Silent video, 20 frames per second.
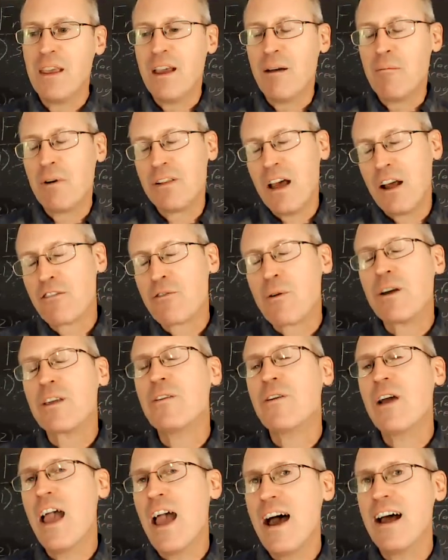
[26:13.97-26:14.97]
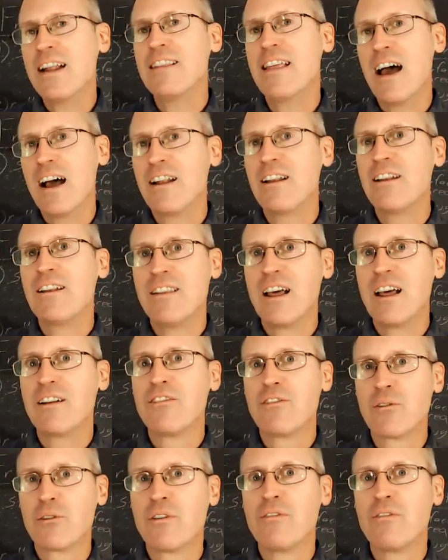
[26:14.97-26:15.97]
but that's why you had that
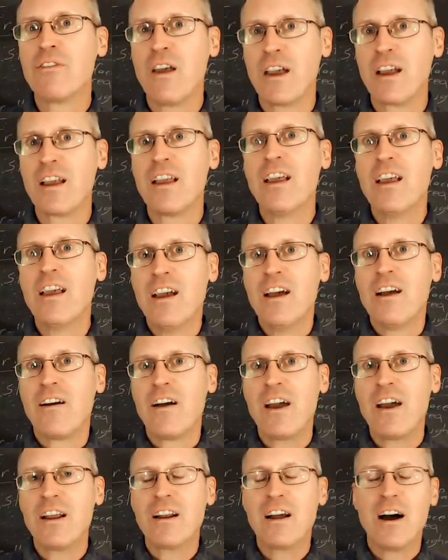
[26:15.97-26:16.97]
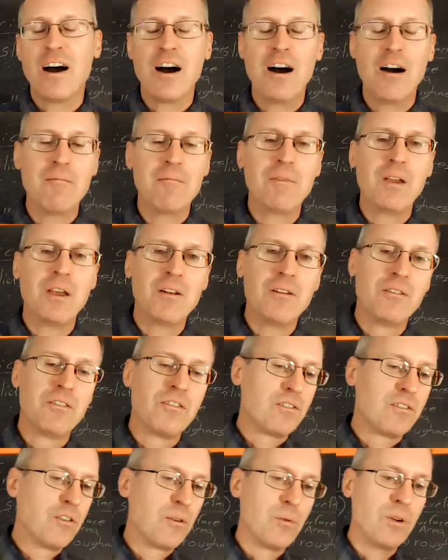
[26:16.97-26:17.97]
sort of thing. All right, it's
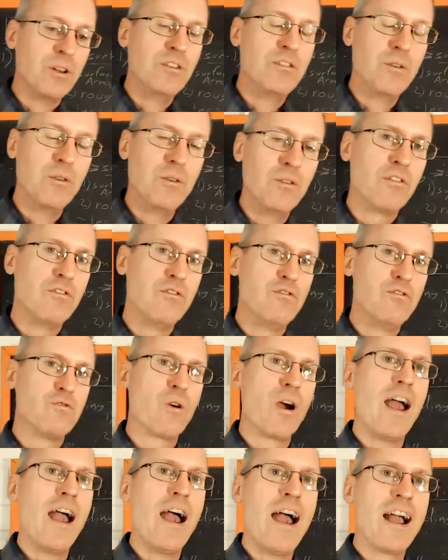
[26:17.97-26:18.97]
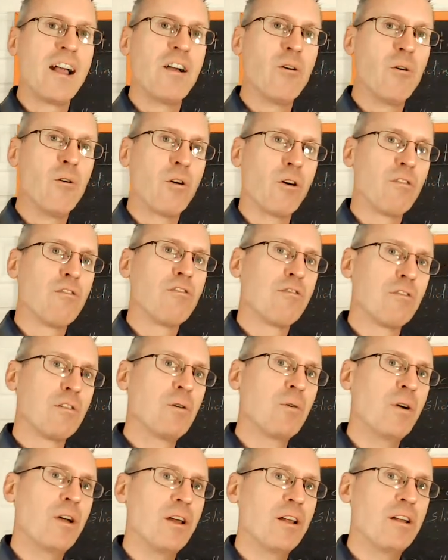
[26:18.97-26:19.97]
to reduce drag or
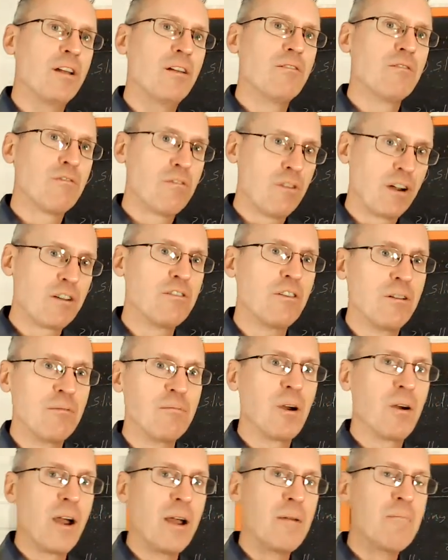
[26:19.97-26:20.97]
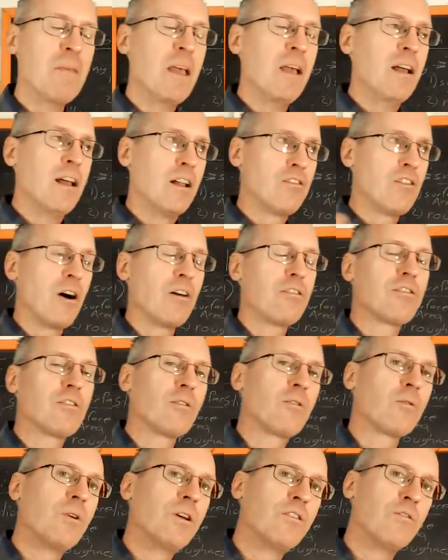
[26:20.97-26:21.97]
fluid friction. All right, it's also
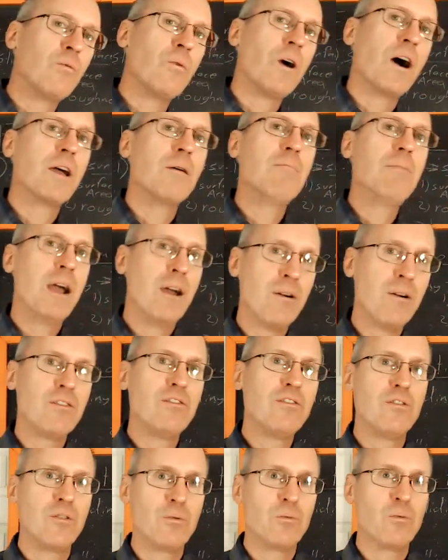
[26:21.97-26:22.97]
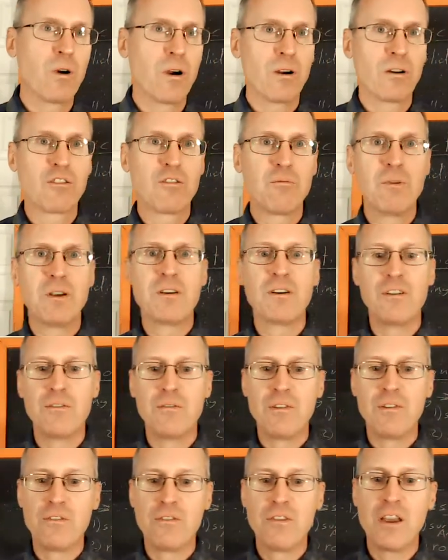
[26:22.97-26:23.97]
the reason why a parachute works, because
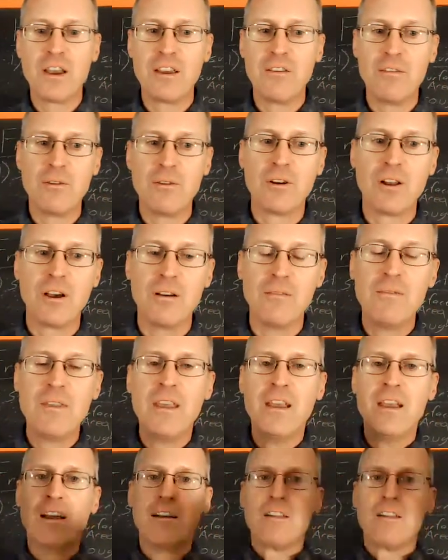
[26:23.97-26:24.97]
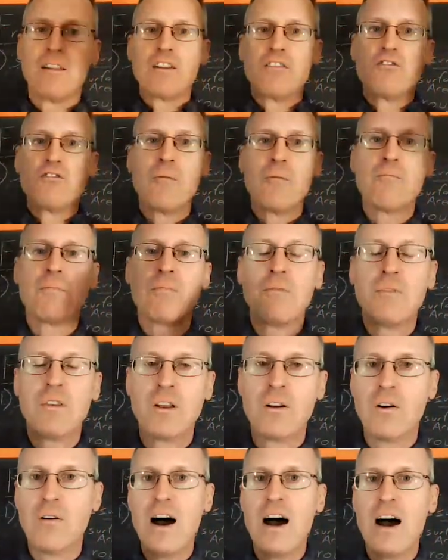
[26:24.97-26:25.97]
if you were to like jump
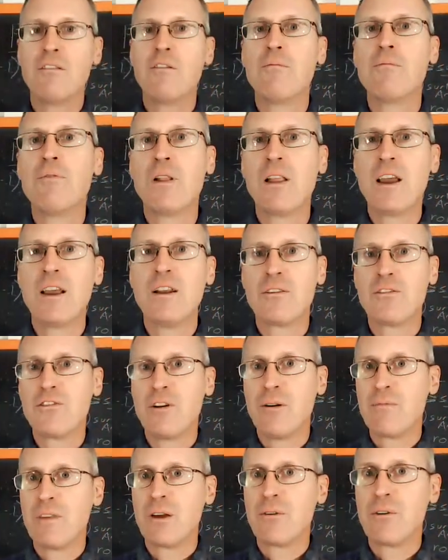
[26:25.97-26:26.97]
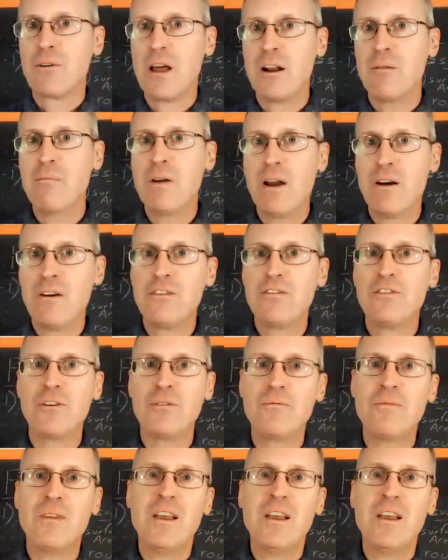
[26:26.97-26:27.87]
out of a plane or something without a parachute,